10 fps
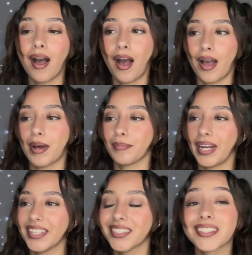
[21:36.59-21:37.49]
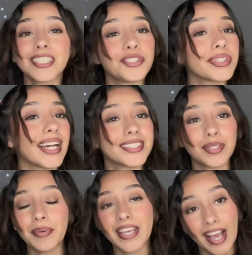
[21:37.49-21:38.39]
um, I just need you guys to
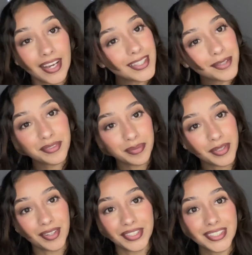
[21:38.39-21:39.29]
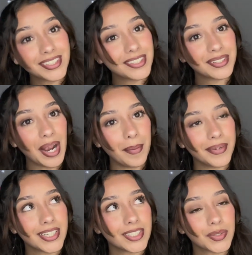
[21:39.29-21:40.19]
be active with me on Instagram
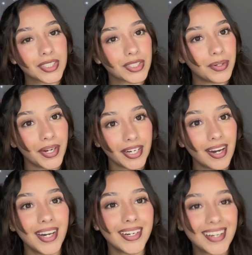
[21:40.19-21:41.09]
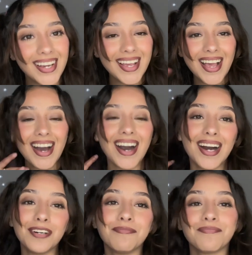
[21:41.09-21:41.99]
because what's going on
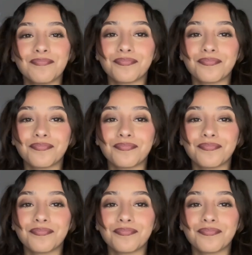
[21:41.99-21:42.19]
um,